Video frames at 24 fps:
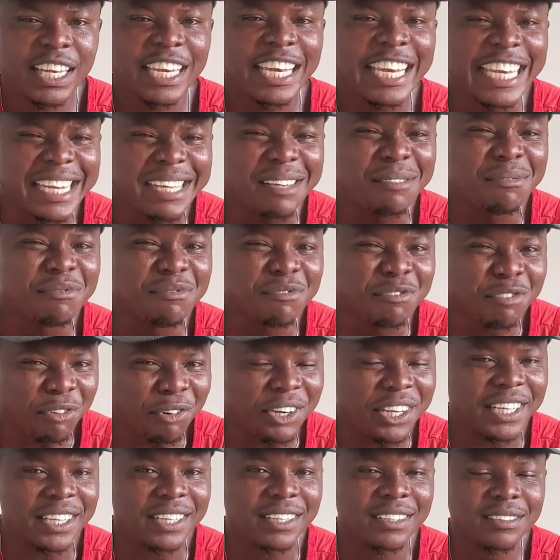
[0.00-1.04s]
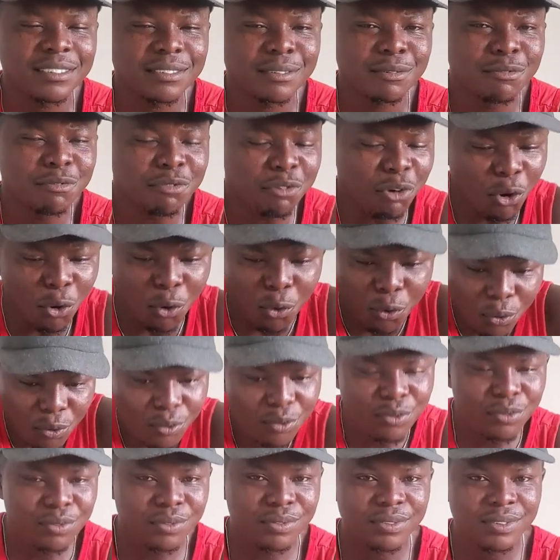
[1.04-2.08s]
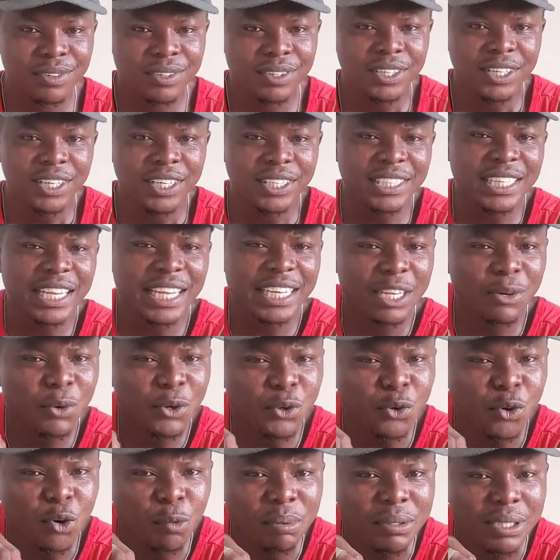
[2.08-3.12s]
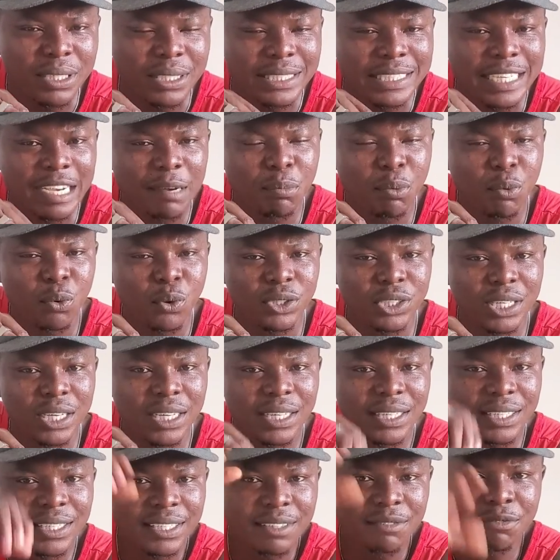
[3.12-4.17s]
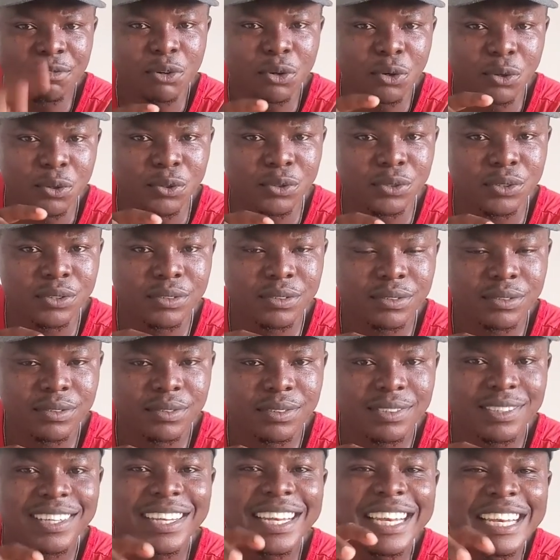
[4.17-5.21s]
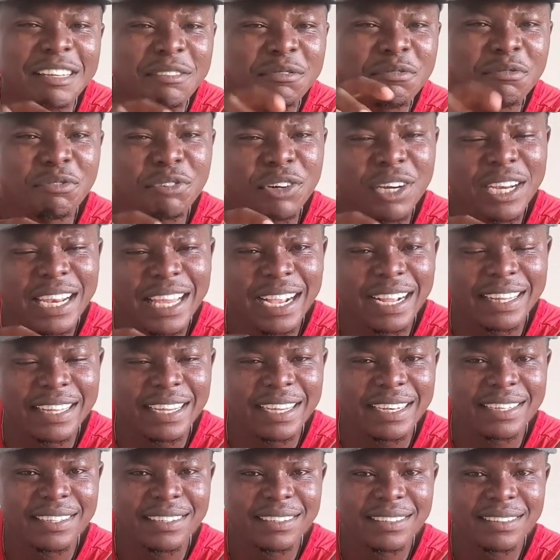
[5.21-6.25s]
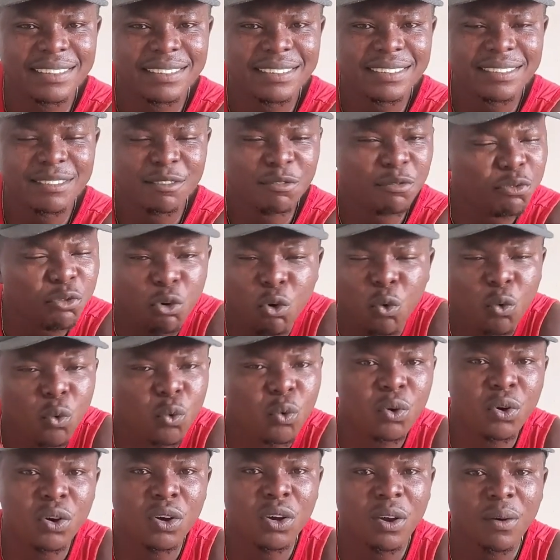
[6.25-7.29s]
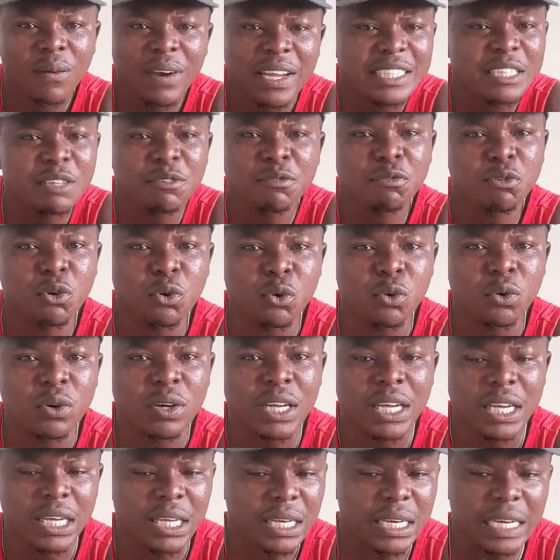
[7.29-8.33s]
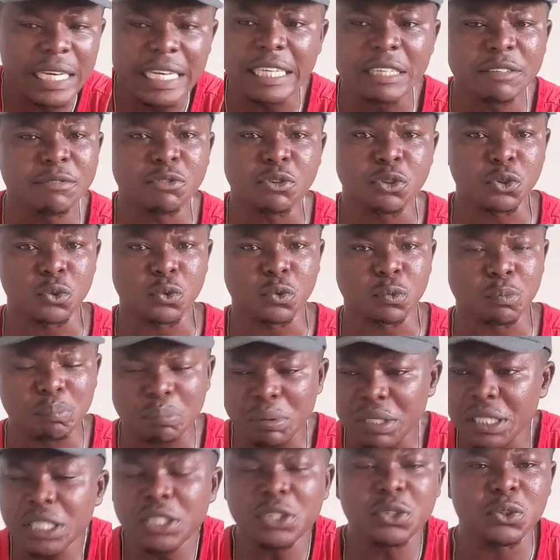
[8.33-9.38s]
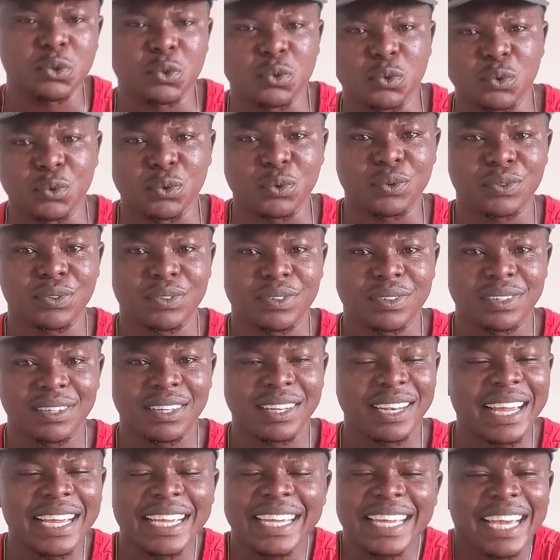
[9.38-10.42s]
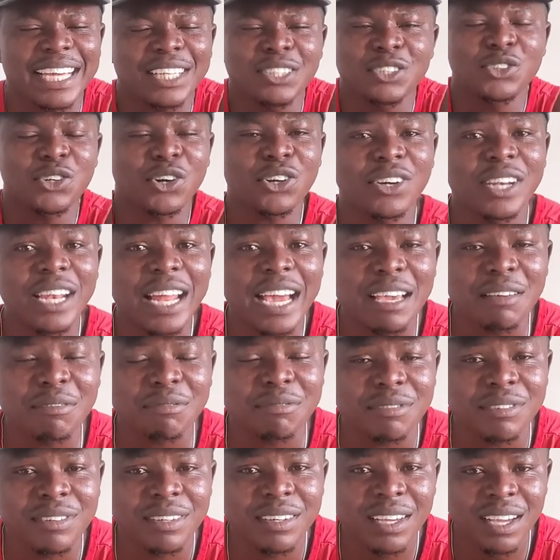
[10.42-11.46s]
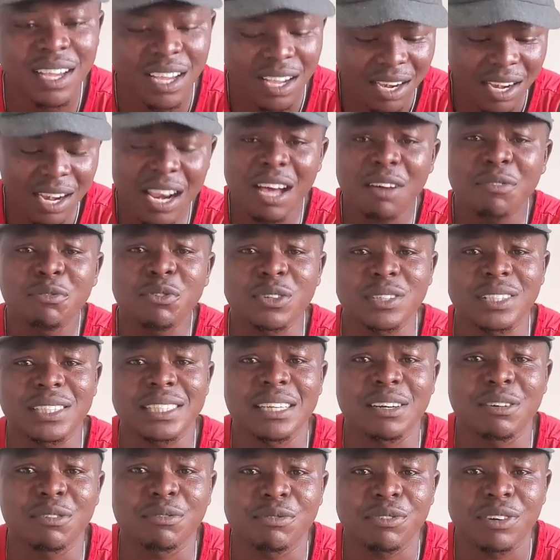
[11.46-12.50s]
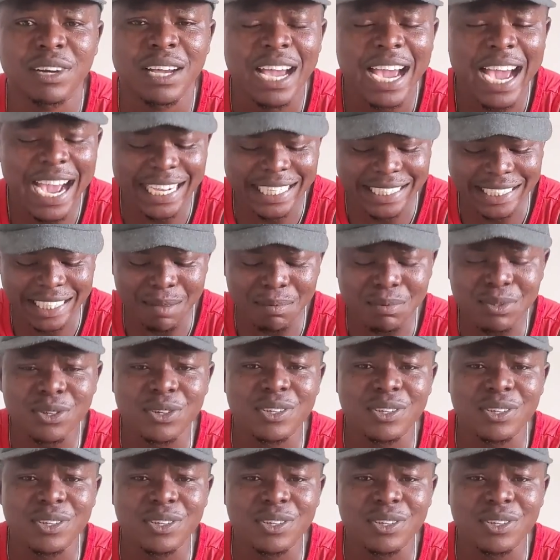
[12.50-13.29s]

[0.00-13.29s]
live free, flow. It's like the when you open a tap water, it flows. Live free like that, flow. When I say flow, live you, be you. Like, enjoy your life, love yourself, accept